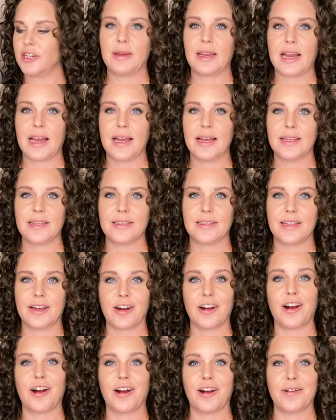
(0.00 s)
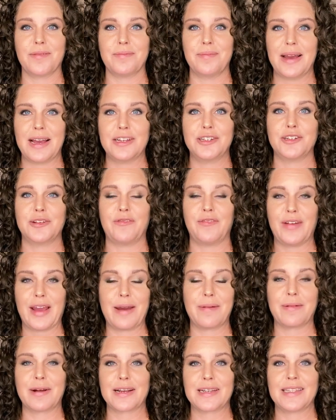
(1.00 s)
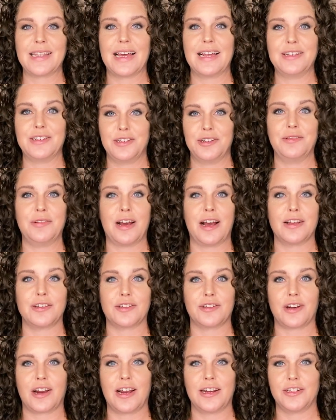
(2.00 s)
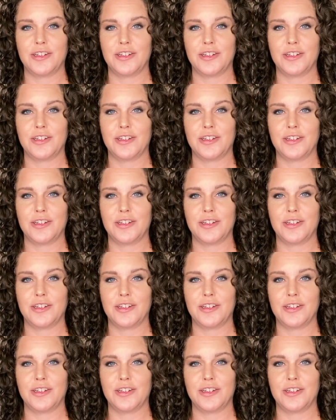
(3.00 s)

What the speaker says: because there are mesh fabrics that do not stretch.